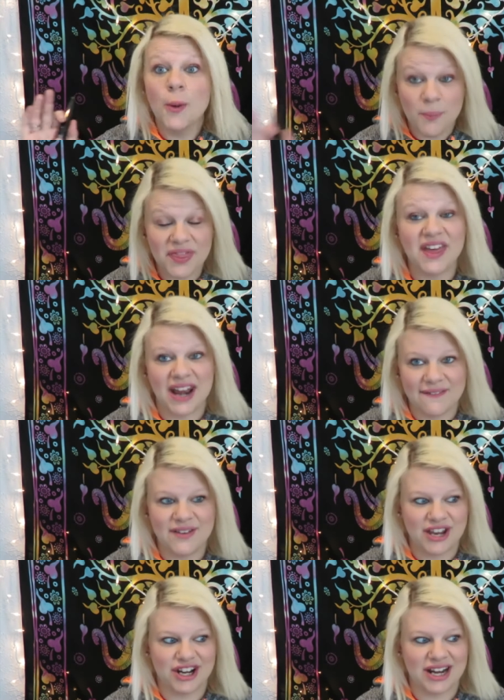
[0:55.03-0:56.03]
But then I
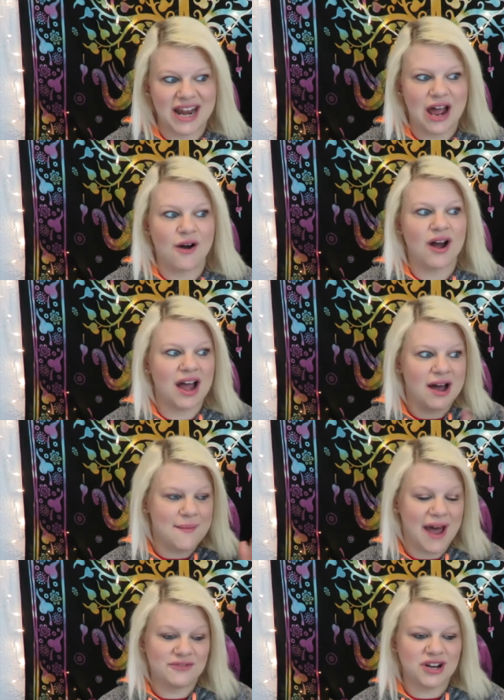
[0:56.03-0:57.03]
figured it out.
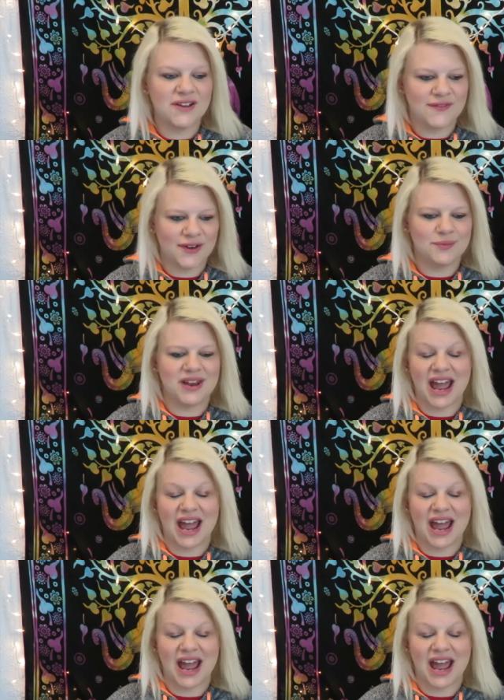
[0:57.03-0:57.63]
After I filmed it,